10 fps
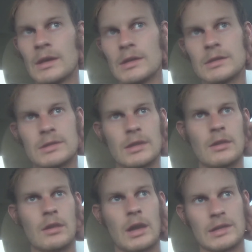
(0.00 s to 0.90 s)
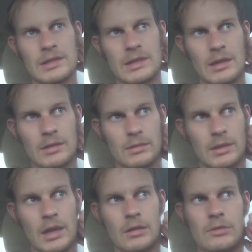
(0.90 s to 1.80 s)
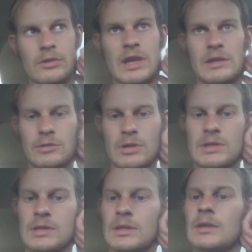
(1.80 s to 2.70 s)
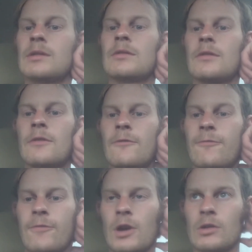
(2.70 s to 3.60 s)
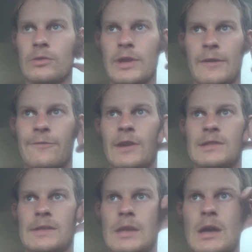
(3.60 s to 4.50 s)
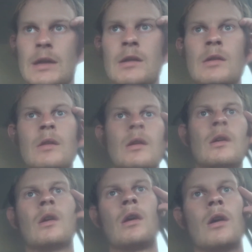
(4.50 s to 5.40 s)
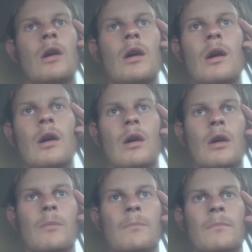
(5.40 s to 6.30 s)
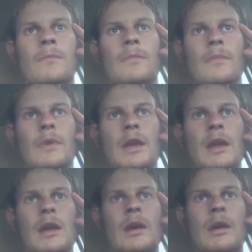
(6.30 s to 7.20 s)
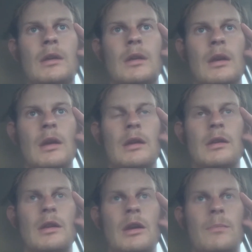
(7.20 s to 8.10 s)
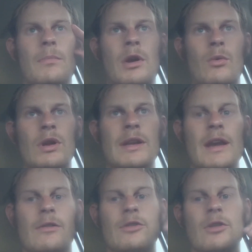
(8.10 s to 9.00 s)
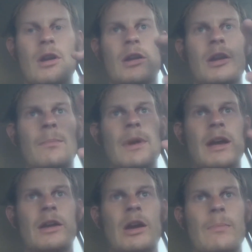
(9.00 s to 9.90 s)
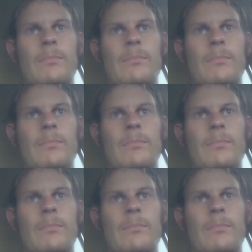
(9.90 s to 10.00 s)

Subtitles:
So I just kind of got a little dangerous and followed that fence line And ended up, I went down the draw, come back up,